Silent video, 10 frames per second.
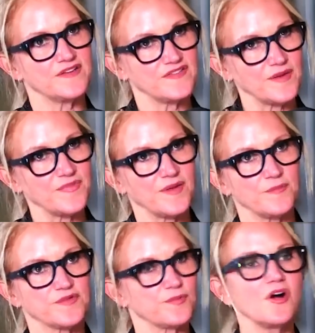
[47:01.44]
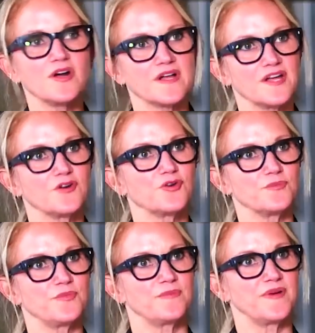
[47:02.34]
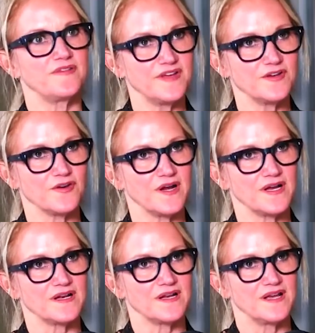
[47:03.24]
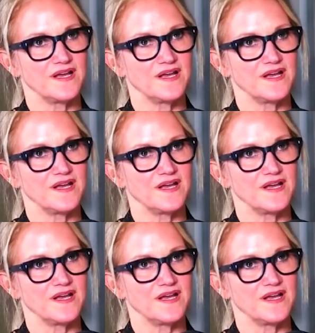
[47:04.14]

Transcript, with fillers: like something was wrong and I couldn't put my finger on it.